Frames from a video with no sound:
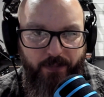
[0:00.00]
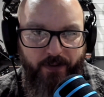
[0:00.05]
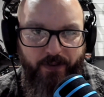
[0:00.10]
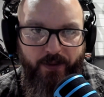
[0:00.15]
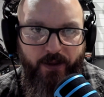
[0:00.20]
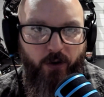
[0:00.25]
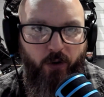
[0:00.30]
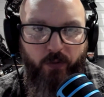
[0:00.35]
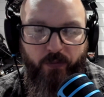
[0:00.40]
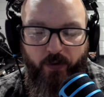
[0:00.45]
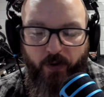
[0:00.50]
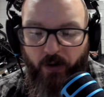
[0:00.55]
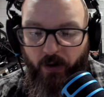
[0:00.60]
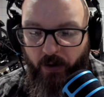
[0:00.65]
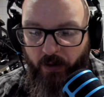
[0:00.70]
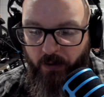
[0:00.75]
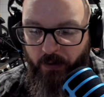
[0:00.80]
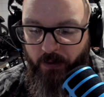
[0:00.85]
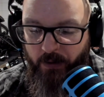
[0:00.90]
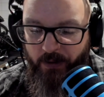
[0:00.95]
But the
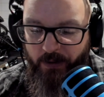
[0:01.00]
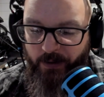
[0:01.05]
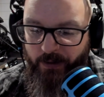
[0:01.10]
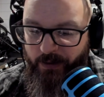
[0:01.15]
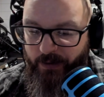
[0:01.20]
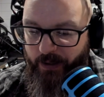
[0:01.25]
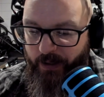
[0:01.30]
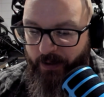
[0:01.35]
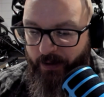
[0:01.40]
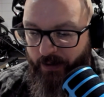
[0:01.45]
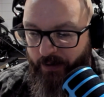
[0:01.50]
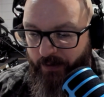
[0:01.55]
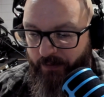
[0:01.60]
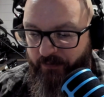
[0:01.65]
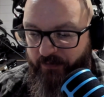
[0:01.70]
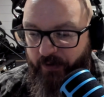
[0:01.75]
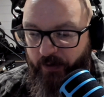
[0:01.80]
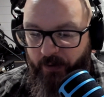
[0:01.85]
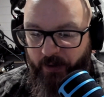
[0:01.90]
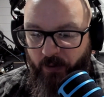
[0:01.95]
overall
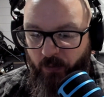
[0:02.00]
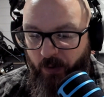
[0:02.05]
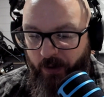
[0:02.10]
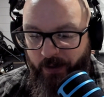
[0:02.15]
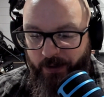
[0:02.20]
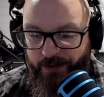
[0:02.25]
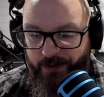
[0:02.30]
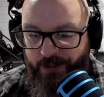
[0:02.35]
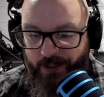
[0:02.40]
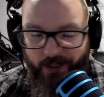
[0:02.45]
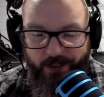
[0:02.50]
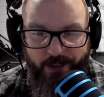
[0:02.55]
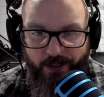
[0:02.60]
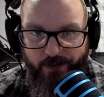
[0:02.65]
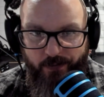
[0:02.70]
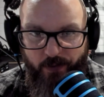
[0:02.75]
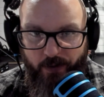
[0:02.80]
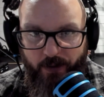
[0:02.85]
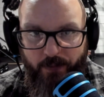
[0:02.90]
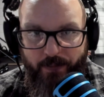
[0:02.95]
feeling was it
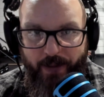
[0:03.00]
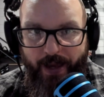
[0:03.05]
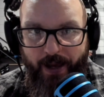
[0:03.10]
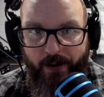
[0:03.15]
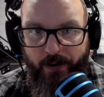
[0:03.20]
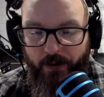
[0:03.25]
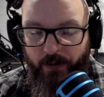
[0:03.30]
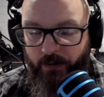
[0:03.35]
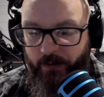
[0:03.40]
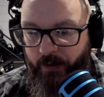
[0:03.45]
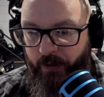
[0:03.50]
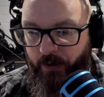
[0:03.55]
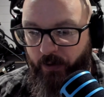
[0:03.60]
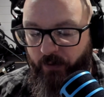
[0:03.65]
doesn't really matter,